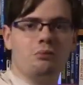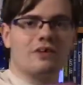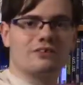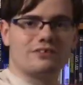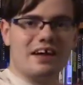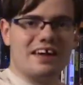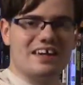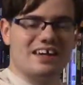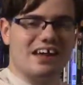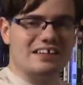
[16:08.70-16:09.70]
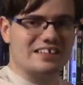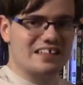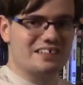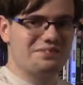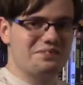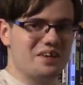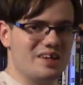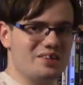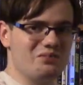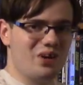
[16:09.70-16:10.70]
Ray as if
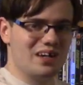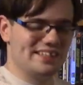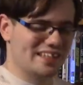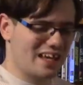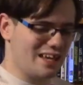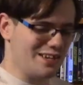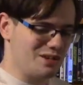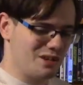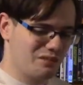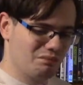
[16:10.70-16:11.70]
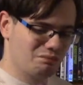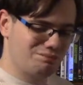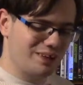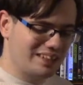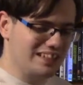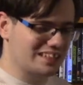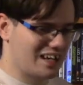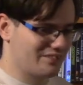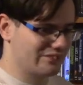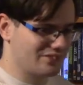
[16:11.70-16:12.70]
he was a police
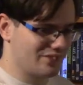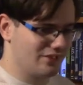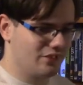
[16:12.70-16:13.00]
officer.